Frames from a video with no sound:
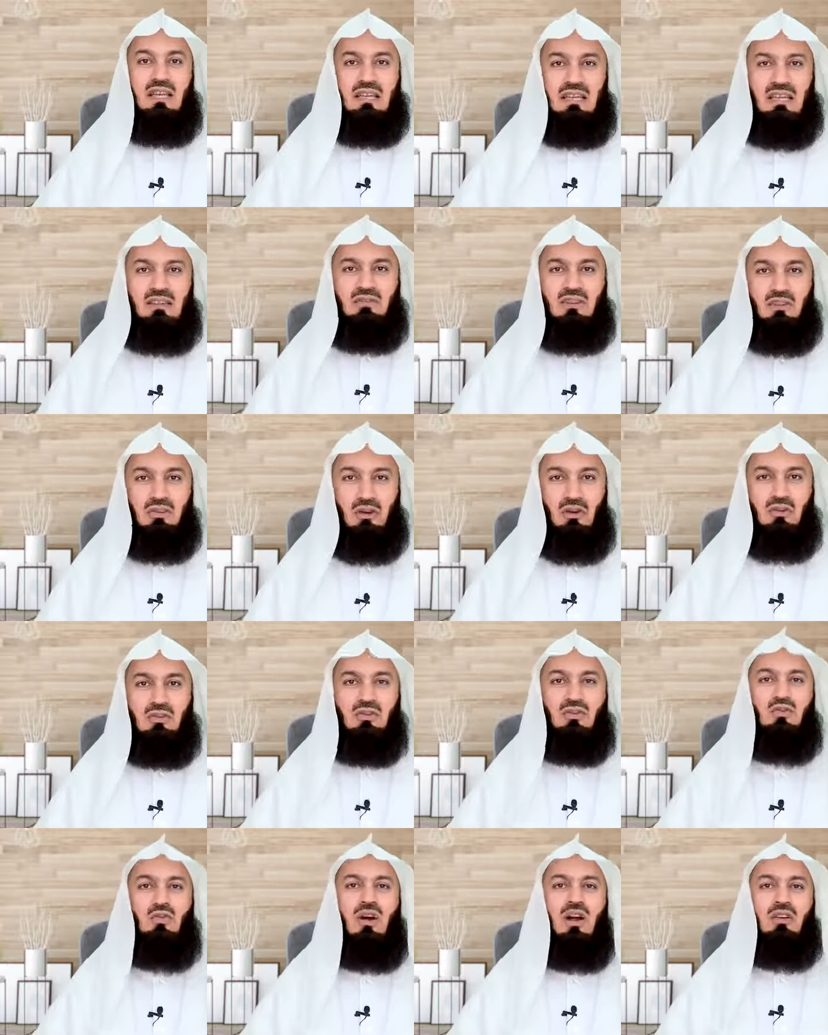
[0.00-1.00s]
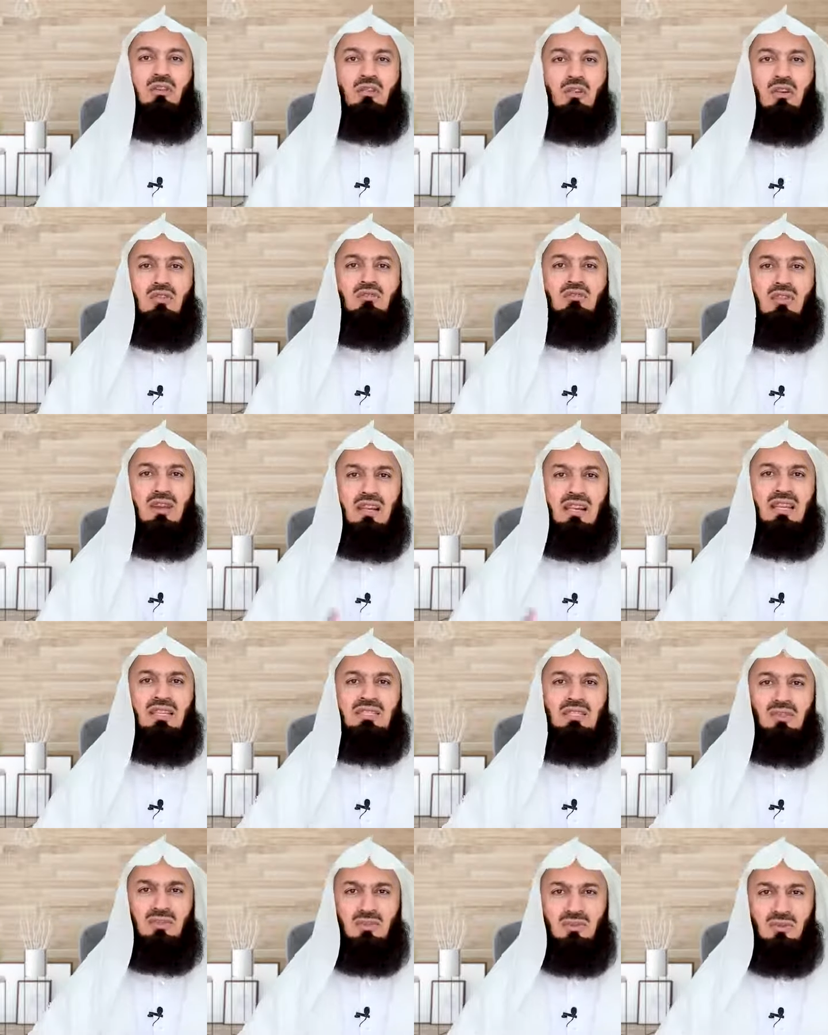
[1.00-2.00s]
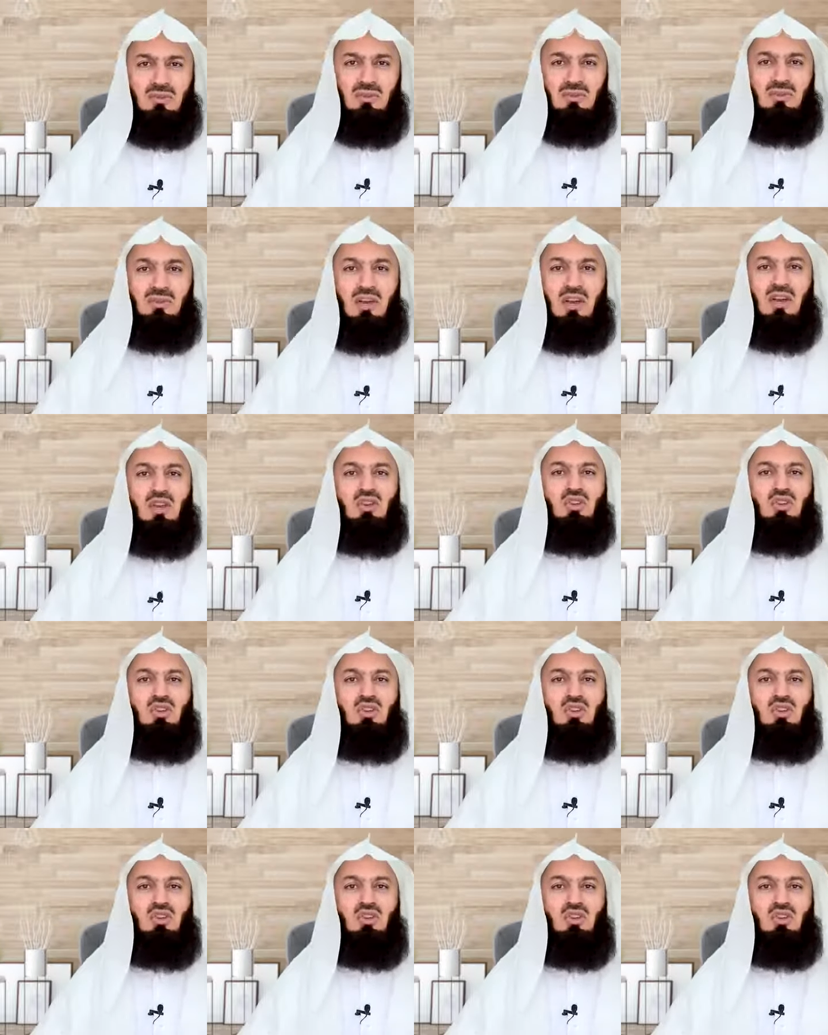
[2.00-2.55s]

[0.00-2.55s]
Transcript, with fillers: and even those who are not related to you.